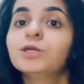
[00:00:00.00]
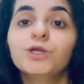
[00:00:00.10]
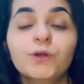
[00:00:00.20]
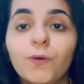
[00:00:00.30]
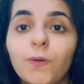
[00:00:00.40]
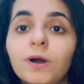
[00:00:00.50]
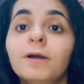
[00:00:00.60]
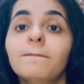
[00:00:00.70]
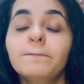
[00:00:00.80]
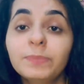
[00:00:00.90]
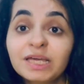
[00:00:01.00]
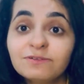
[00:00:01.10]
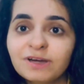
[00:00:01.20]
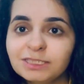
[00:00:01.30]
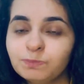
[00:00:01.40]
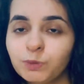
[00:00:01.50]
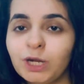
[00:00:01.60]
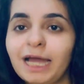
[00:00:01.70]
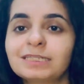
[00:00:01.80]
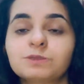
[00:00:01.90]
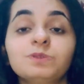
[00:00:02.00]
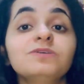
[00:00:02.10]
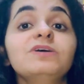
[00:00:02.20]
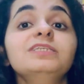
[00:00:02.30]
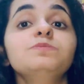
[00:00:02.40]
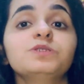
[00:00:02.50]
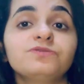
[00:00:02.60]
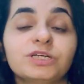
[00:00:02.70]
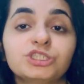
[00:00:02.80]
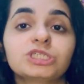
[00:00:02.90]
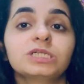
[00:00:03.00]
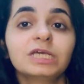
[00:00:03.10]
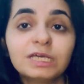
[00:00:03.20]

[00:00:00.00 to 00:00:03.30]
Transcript: No. Be very polite, be very professional.